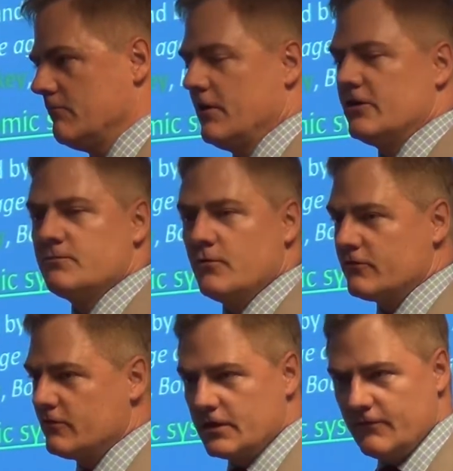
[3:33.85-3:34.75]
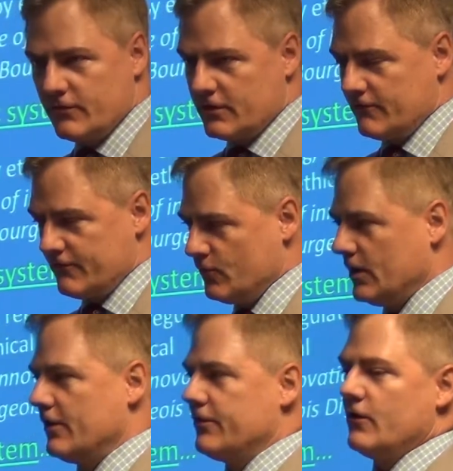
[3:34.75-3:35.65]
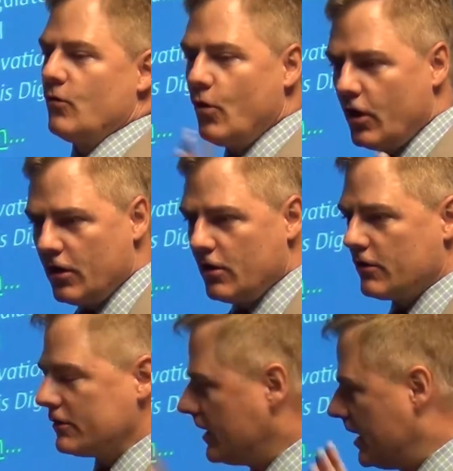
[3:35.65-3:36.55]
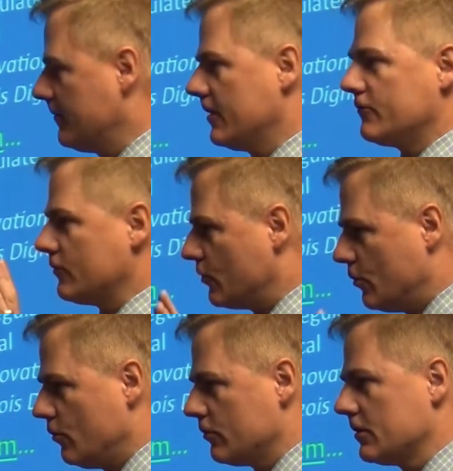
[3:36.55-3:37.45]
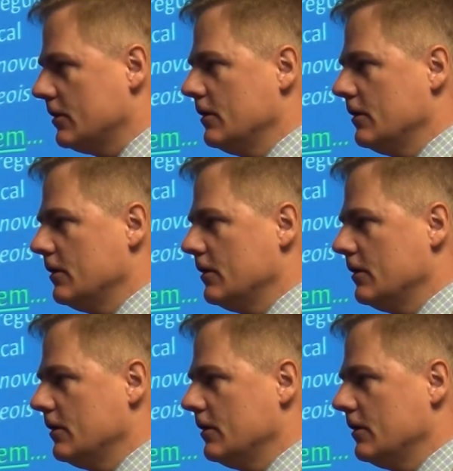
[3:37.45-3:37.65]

Much more significant for wealth than oil or diamonds or gold.